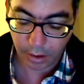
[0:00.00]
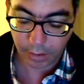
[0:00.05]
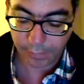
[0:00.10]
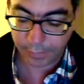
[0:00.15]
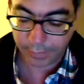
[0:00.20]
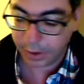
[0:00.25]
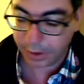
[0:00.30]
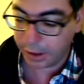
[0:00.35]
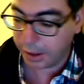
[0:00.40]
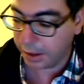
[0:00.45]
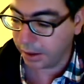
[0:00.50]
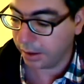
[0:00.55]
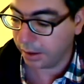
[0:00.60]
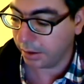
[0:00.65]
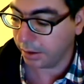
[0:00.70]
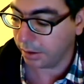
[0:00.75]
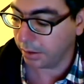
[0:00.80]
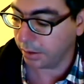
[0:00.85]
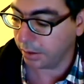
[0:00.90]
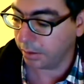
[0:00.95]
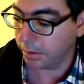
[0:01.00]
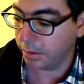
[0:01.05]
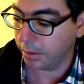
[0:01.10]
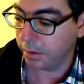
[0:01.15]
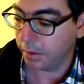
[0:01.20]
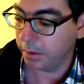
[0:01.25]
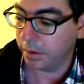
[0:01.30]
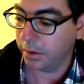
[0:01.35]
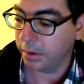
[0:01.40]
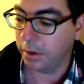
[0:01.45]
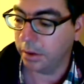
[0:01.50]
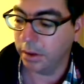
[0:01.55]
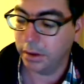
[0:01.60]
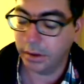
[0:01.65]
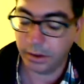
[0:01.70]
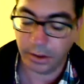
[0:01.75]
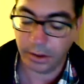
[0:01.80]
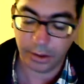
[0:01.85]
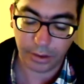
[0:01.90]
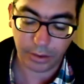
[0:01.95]
off charge.
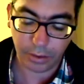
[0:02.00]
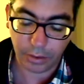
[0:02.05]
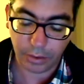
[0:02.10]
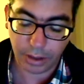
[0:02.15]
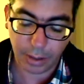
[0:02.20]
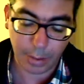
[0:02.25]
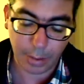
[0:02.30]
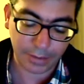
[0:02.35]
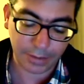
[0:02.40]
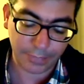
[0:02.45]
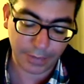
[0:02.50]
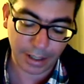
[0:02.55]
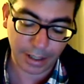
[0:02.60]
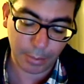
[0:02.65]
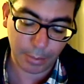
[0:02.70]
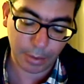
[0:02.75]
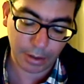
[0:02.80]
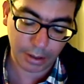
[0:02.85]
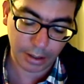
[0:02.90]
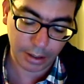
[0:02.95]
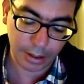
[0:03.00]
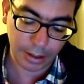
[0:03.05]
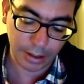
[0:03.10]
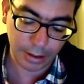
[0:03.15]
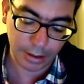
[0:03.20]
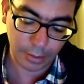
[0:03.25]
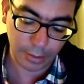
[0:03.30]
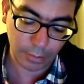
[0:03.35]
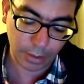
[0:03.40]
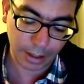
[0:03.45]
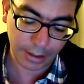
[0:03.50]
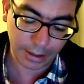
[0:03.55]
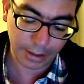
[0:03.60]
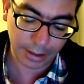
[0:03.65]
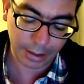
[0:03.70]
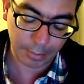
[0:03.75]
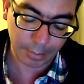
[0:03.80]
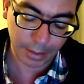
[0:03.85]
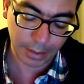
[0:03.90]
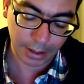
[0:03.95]
So you saw how much vapor the one
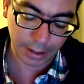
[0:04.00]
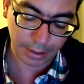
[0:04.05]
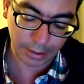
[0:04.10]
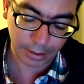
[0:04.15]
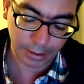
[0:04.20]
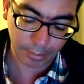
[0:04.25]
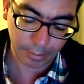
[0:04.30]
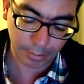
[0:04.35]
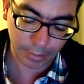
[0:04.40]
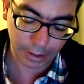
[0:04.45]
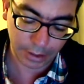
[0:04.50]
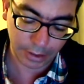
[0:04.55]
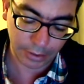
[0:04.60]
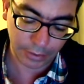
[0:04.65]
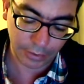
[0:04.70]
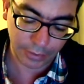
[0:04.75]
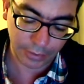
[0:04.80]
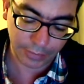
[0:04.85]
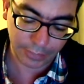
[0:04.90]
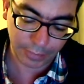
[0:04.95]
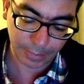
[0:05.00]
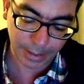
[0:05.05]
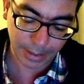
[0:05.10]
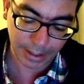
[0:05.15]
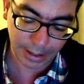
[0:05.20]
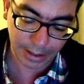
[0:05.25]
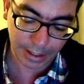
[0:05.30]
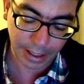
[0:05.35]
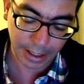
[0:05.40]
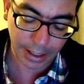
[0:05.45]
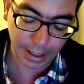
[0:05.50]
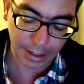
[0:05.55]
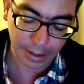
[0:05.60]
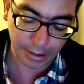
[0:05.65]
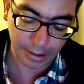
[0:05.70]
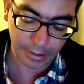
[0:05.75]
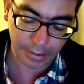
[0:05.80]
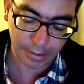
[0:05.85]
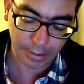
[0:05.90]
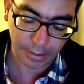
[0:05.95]
that has been being used for about a
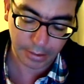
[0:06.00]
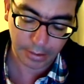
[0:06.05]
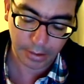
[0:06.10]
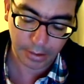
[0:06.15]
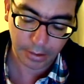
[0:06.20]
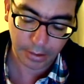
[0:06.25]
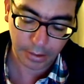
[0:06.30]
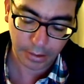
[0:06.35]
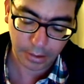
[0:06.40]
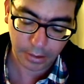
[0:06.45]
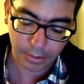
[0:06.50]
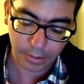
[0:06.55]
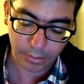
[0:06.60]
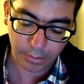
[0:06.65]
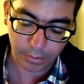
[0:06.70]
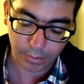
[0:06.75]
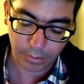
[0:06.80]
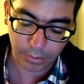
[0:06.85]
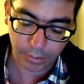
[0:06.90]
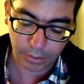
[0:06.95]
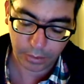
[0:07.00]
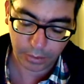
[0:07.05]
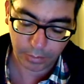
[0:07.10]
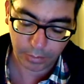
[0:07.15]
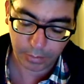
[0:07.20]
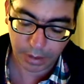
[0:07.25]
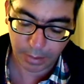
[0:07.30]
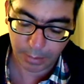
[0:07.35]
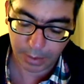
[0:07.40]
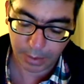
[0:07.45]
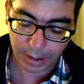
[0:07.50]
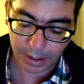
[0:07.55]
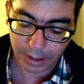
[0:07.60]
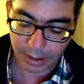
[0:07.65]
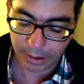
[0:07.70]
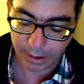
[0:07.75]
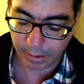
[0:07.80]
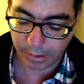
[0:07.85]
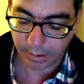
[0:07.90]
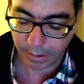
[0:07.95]
day was pumping
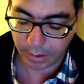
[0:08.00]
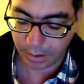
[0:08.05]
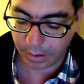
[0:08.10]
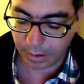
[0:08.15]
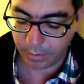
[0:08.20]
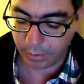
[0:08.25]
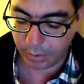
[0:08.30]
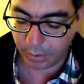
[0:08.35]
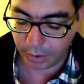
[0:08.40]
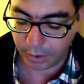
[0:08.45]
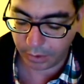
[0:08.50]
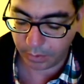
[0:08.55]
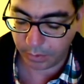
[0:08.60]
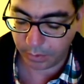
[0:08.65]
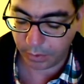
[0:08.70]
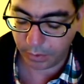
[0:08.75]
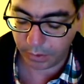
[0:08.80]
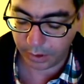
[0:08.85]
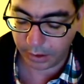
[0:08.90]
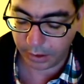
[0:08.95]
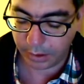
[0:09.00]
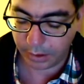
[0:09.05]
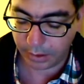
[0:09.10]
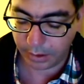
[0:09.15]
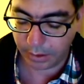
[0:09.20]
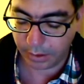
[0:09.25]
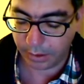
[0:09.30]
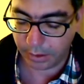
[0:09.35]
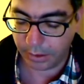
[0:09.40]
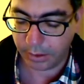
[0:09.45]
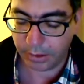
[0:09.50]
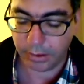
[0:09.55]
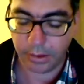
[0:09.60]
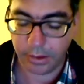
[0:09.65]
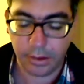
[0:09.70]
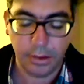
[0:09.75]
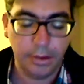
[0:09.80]
out. And we'll just put this on.